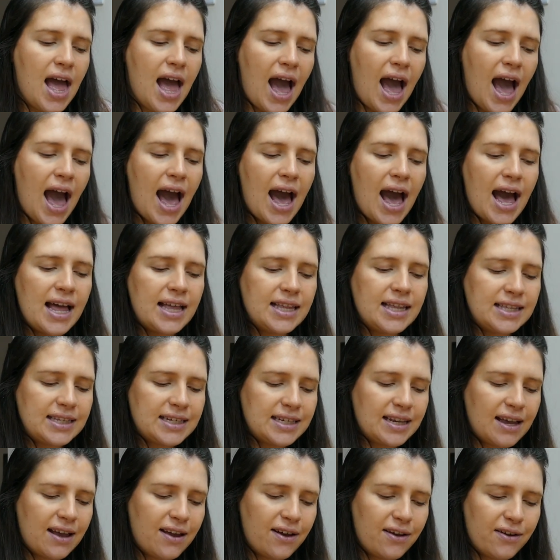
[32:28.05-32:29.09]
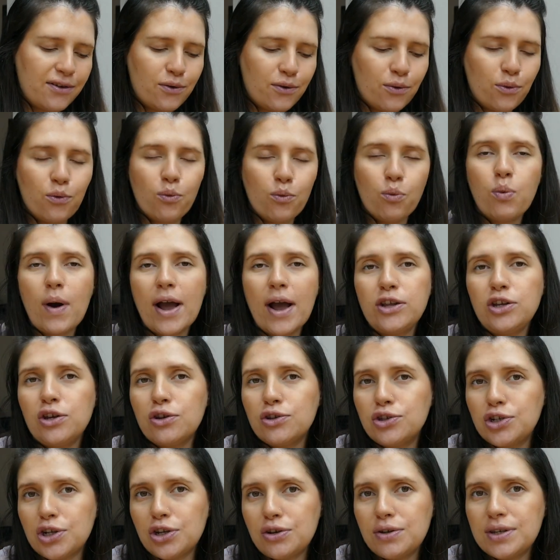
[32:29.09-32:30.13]
And when
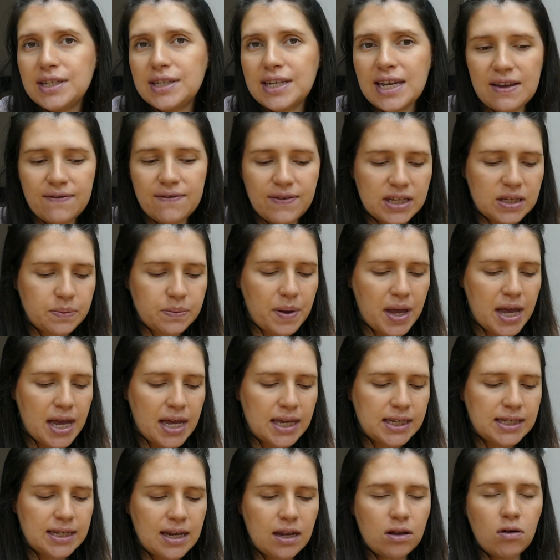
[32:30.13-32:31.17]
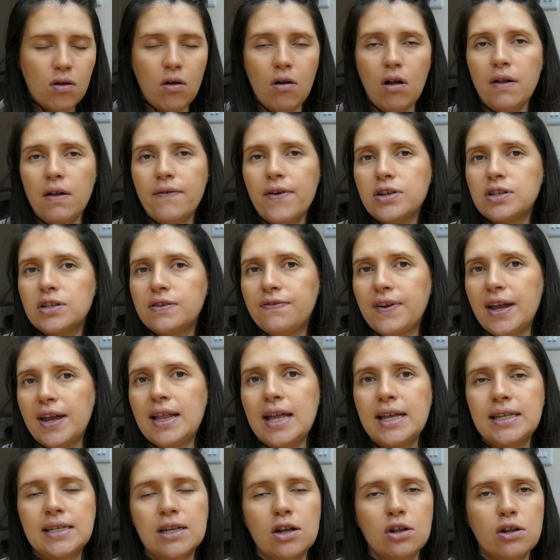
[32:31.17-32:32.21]
you do see this person, all those
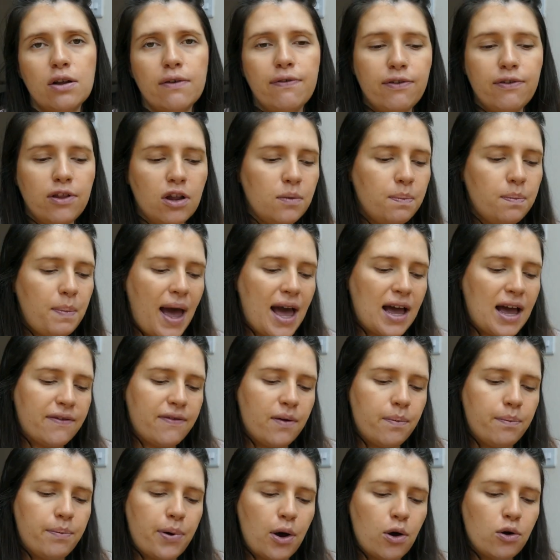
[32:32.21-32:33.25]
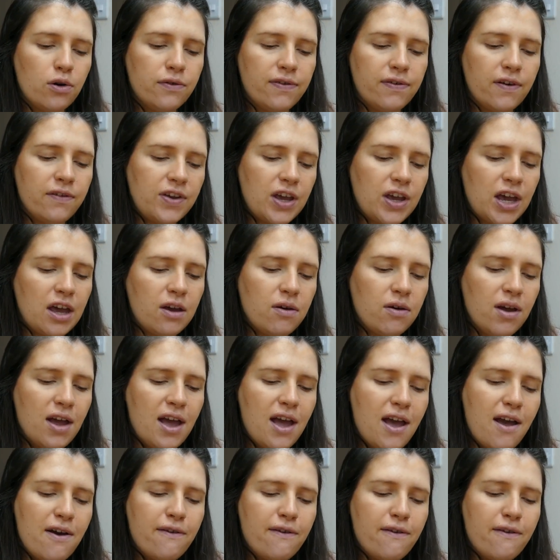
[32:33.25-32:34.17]
feelings are going to flood back for both of you.